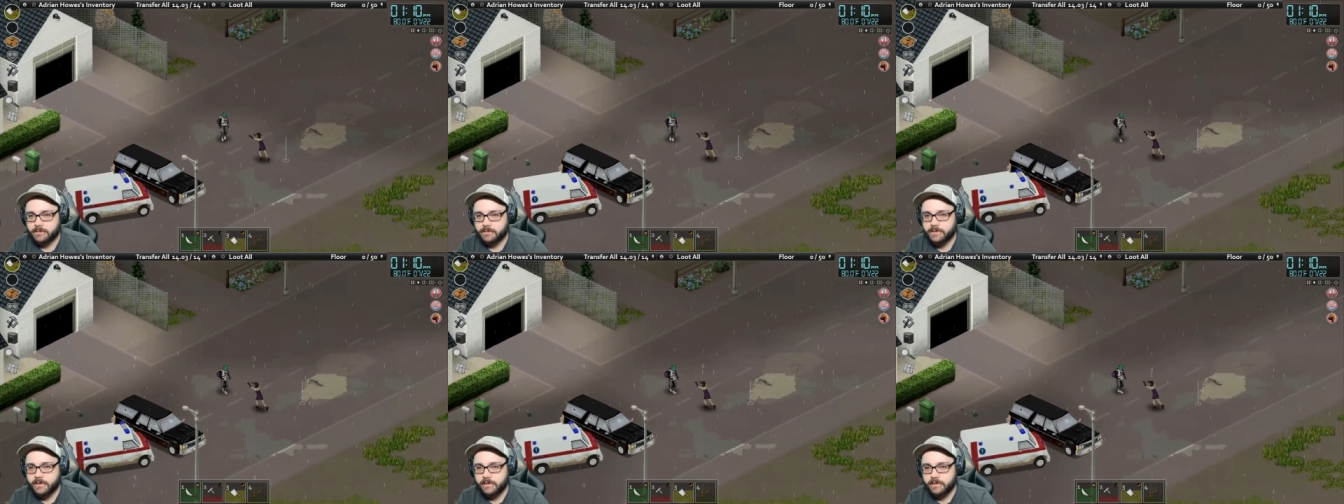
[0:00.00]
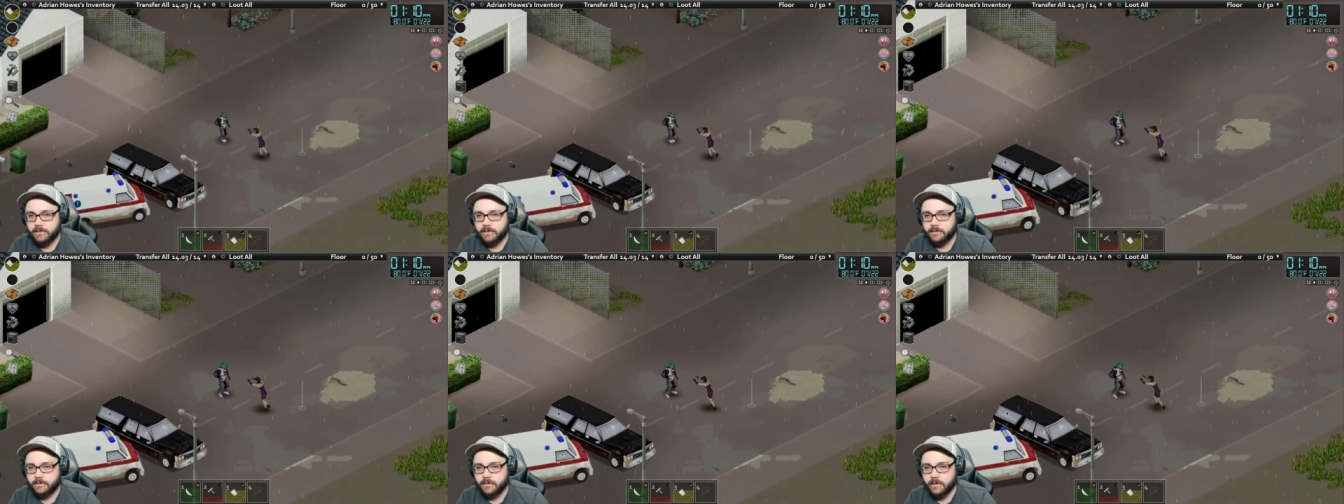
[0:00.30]

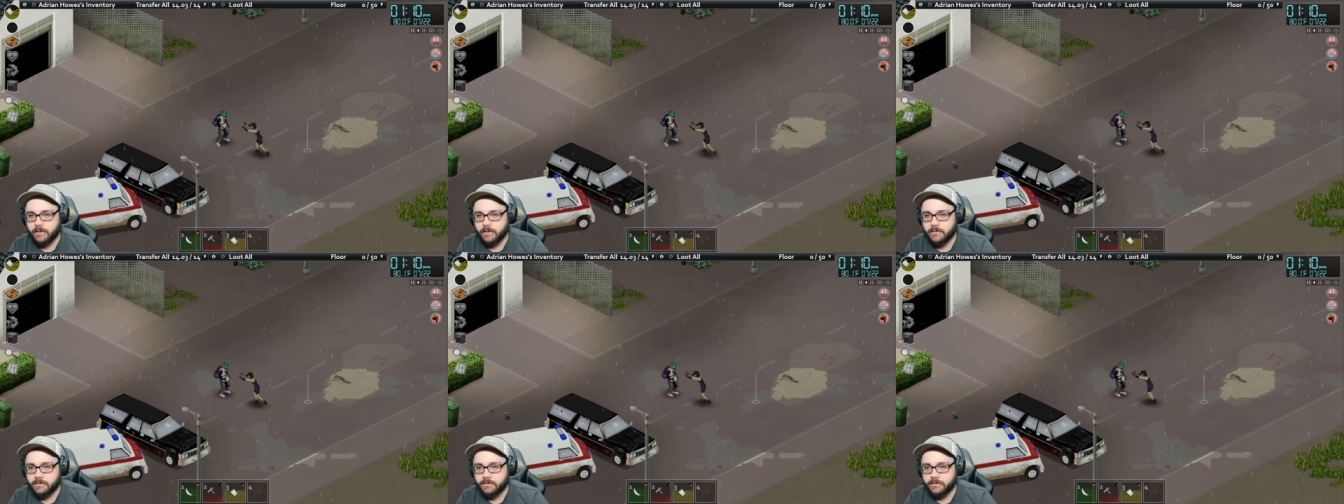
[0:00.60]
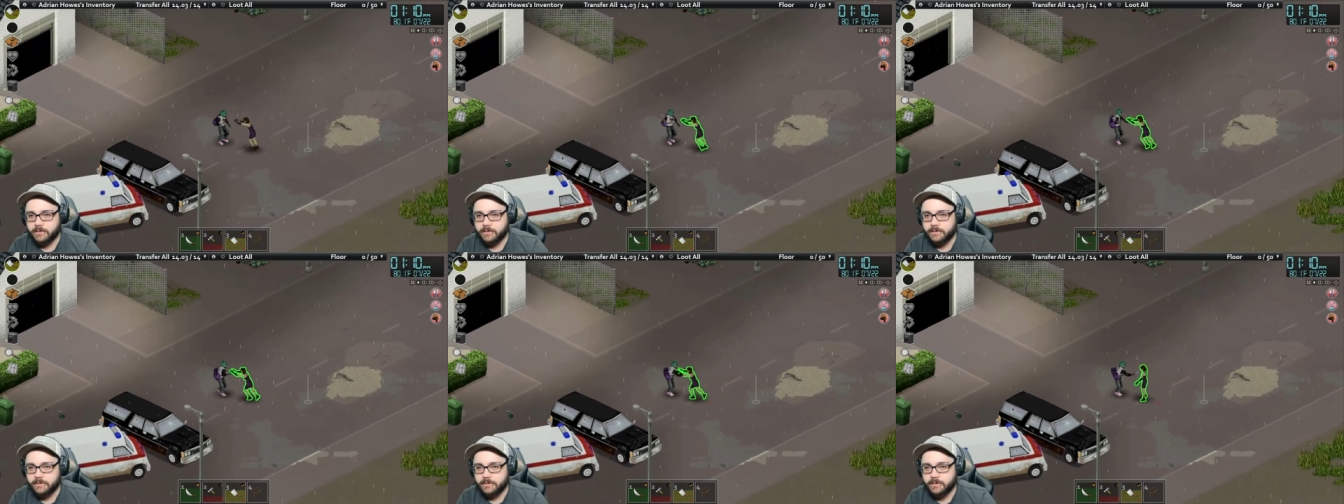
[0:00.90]
Take care of
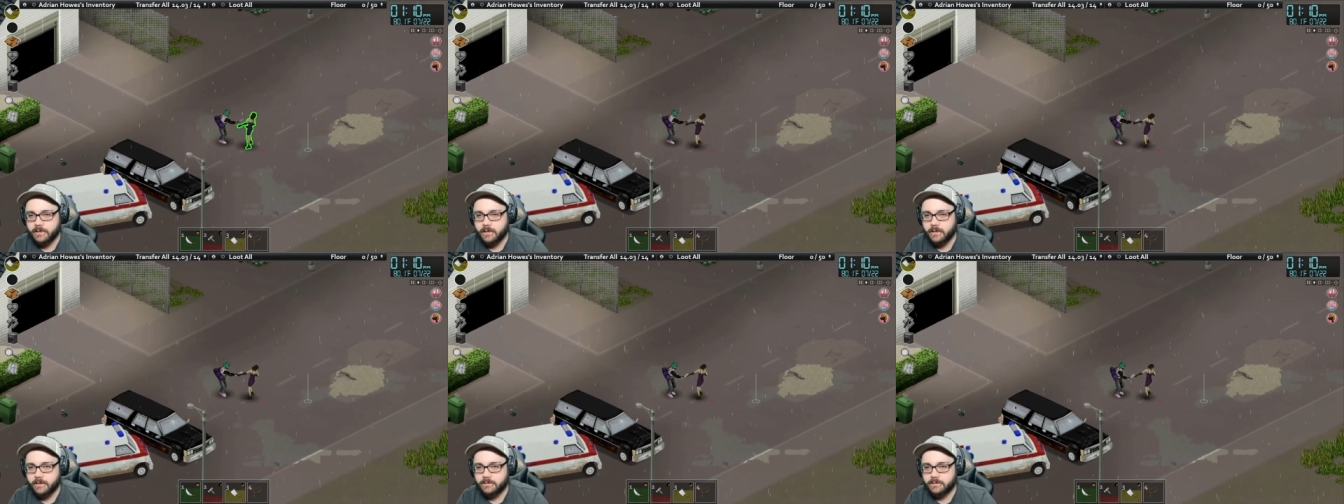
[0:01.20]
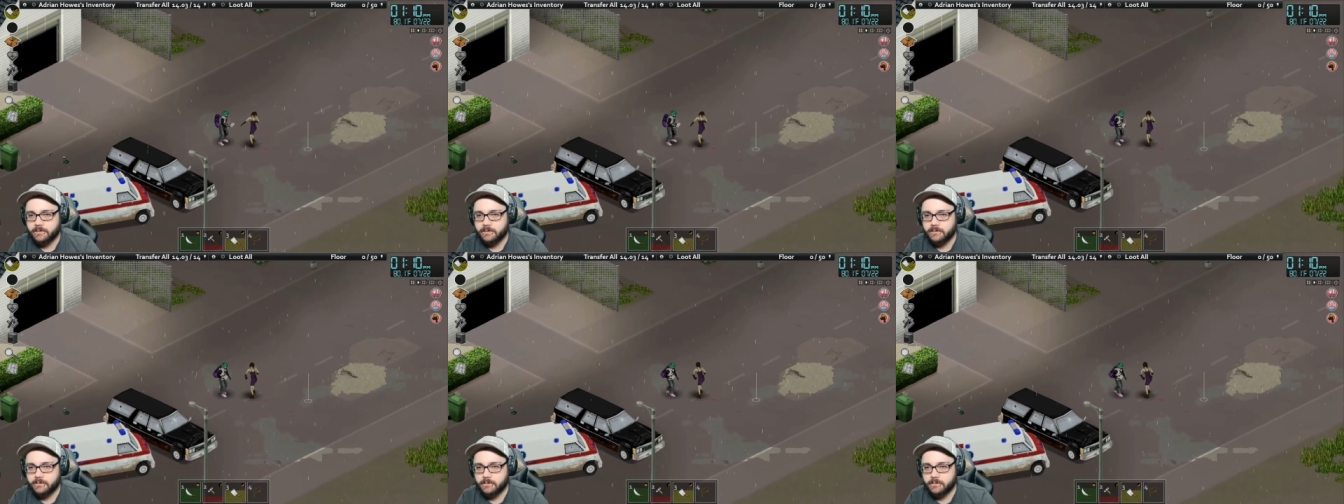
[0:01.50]
these
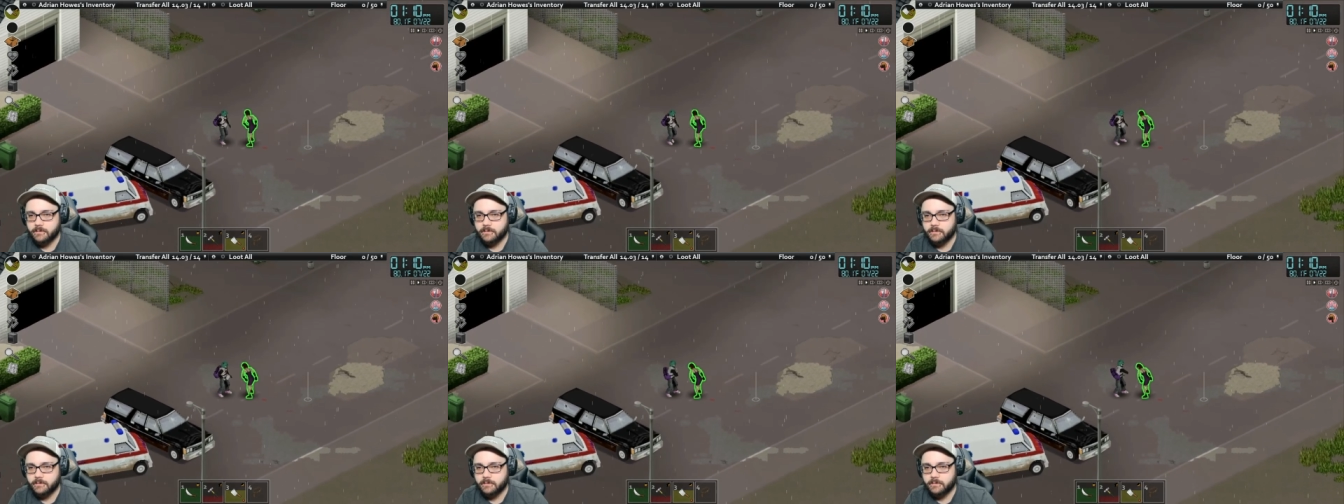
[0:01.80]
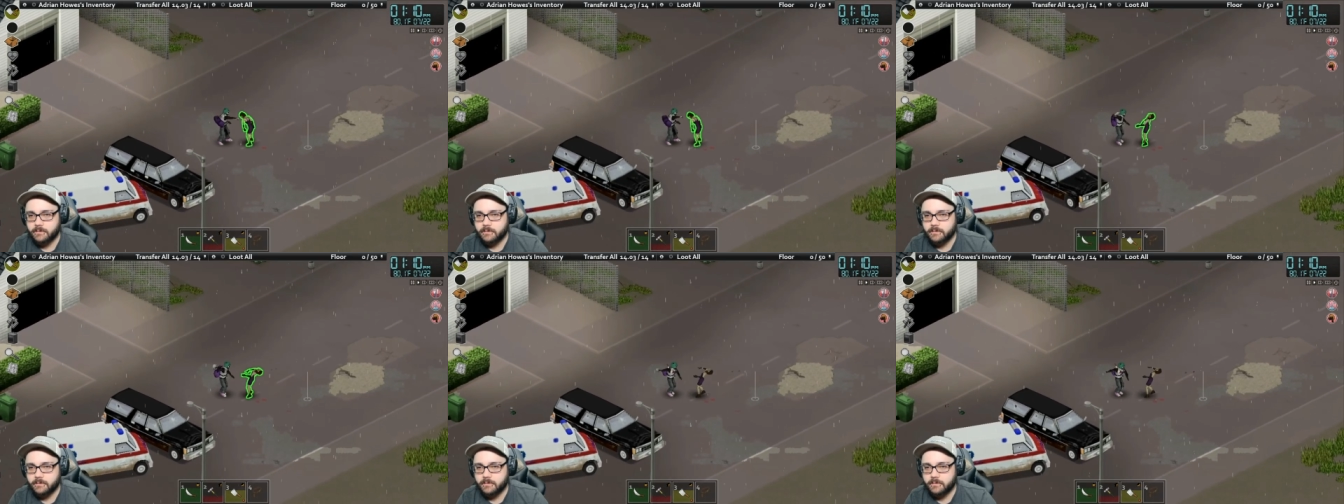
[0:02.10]
guys
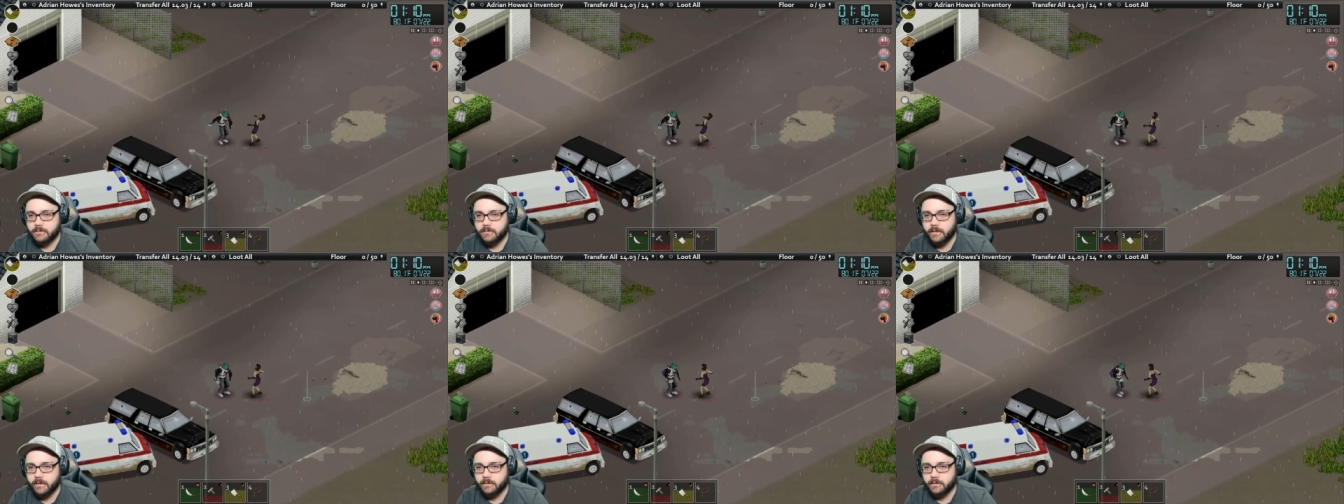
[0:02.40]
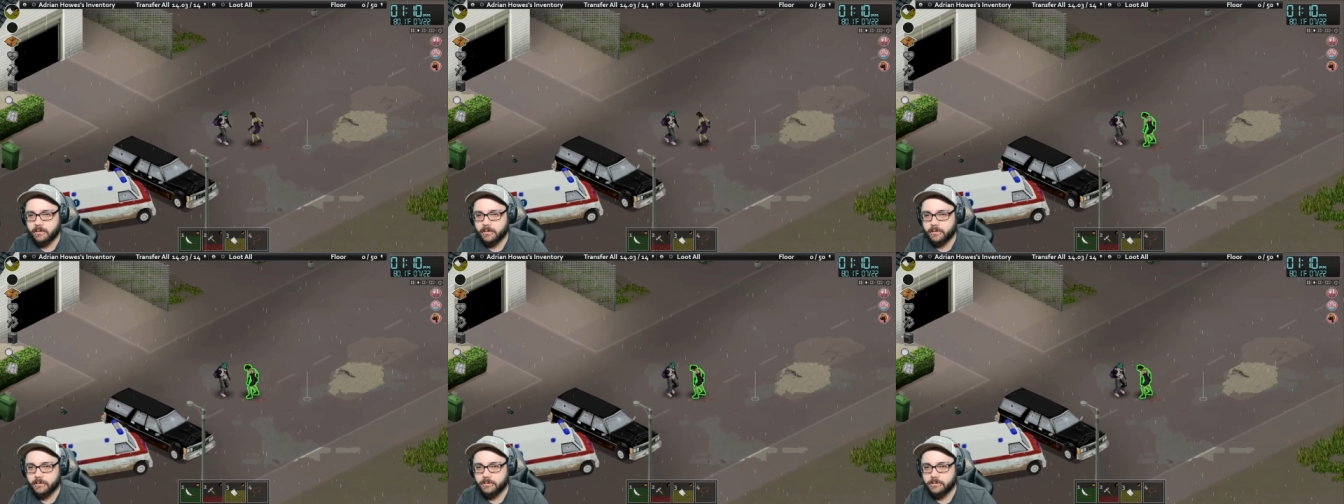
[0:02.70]

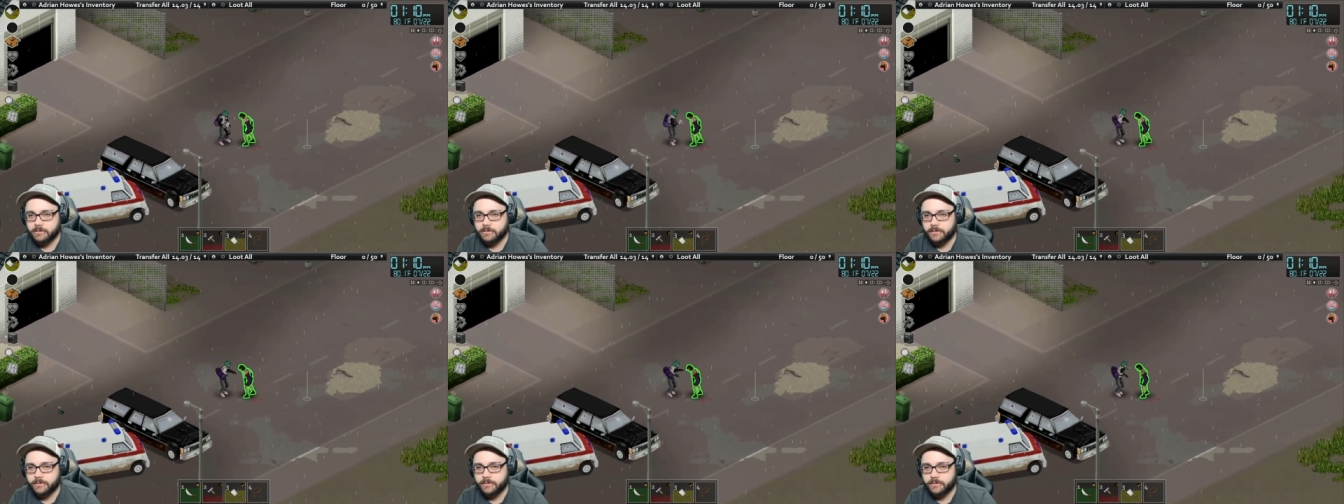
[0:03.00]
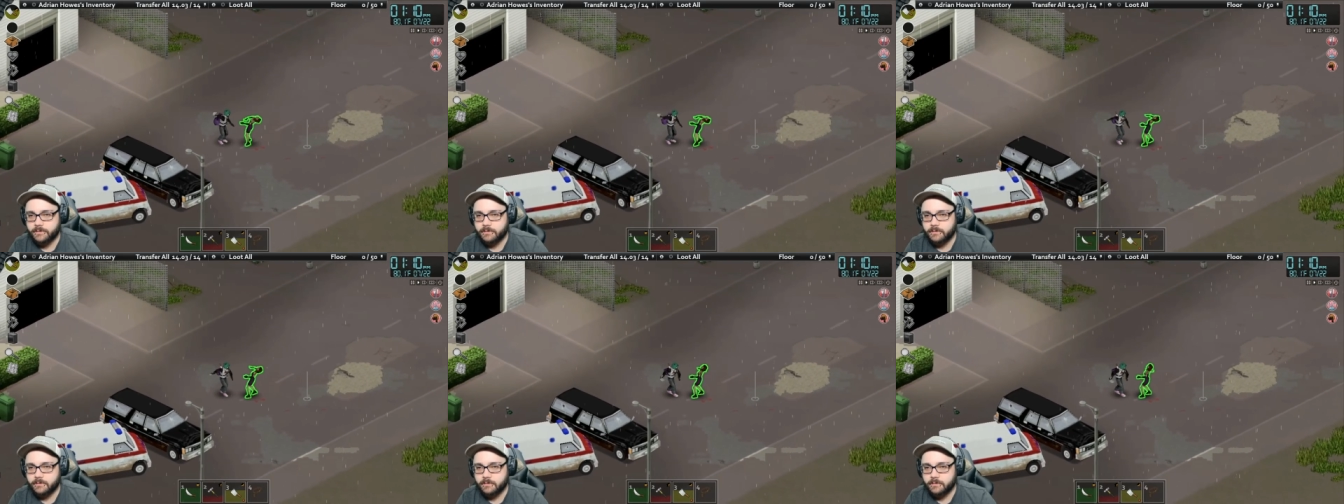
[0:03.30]
and girls.